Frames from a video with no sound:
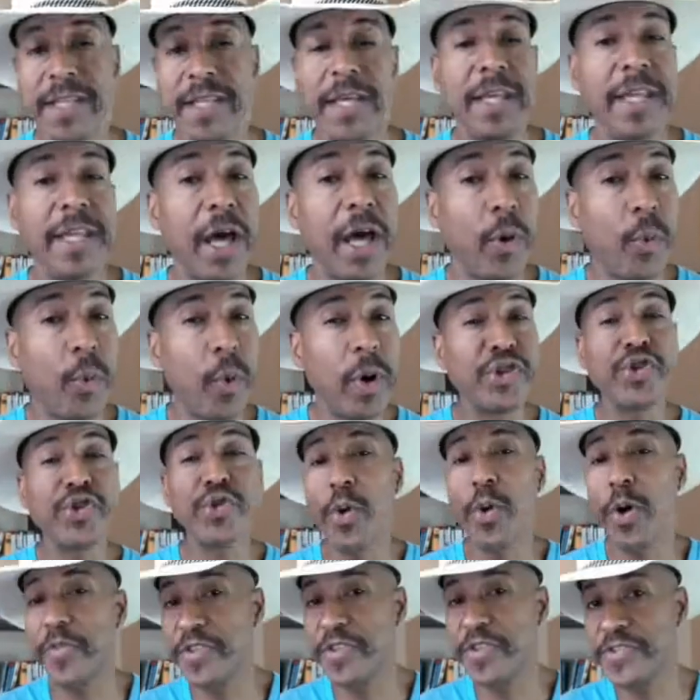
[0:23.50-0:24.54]
Now, once
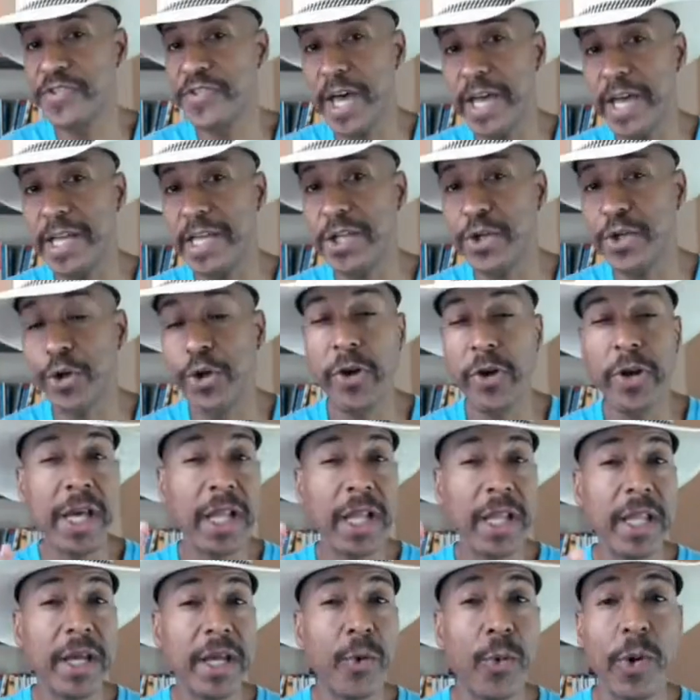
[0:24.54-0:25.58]
you're on the site, you're going to
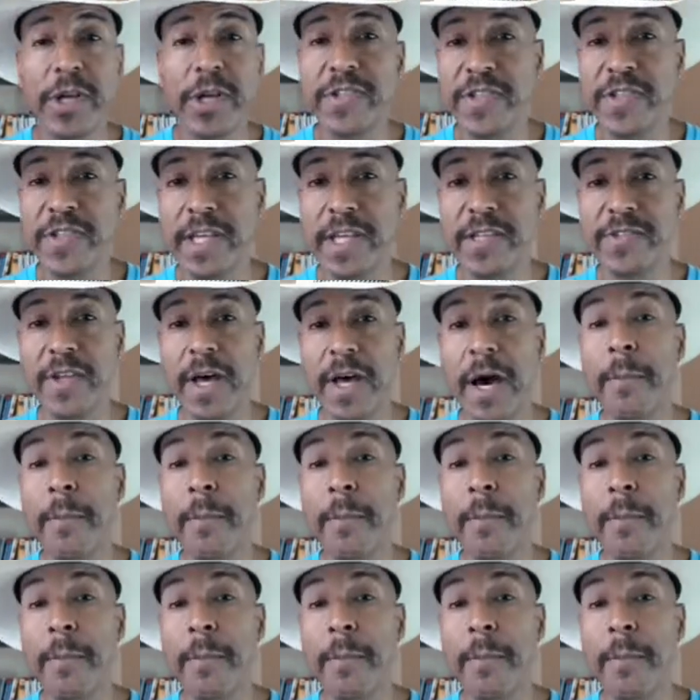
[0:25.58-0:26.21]
click where it says